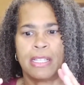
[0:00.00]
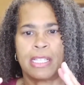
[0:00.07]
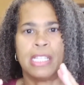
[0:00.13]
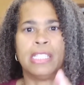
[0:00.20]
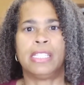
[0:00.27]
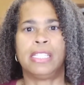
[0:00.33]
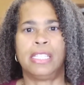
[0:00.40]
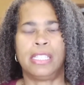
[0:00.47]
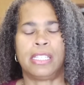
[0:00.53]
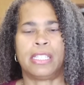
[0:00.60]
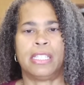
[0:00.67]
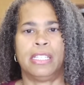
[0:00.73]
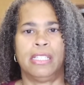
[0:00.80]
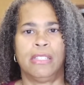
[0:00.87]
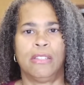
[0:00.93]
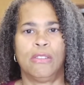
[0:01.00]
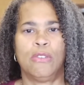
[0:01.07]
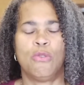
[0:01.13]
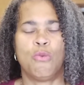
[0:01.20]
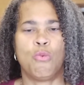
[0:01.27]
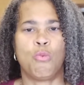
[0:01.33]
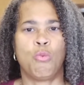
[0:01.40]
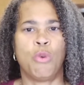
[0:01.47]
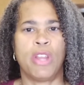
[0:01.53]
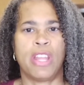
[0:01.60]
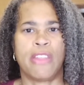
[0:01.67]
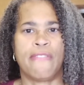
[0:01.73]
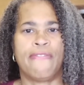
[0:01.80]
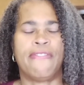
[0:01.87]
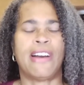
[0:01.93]
consistent
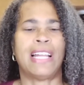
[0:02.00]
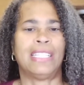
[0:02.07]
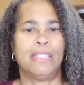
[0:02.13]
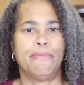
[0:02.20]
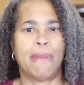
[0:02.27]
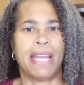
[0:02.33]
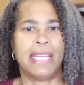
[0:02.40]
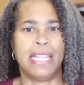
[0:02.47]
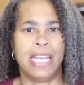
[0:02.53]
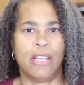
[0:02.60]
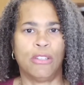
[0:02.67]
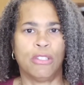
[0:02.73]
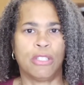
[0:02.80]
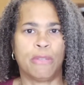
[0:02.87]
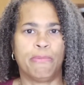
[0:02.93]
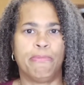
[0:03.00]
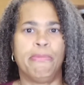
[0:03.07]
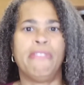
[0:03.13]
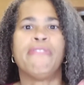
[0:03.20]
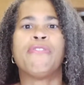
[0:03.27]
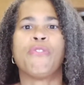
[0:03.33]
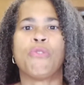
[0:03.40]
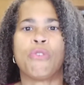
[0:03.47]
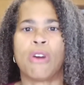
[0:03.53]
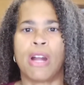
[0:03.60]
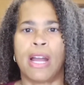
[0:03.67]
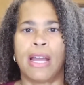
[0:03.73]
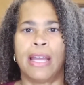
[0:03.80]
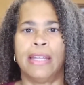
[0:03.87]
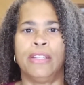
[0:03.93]
with filing my nails
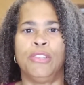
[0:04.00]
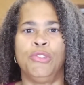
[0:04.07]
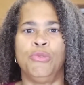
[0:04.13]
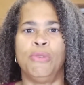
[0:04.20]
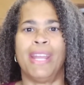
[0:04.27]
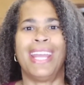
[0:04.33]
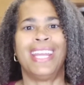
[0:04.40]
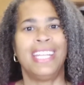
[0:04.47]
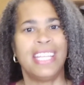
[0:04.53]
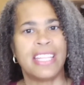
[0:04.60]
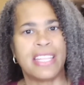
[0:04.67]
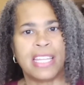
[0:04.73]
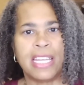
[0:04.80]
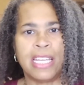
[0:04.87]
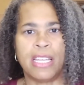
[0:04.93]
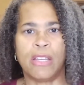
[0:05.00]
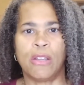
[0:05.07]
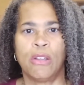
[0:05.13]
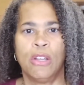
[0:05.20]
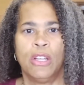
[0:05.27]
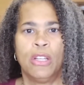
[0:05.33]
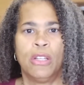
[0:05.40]
before I do anything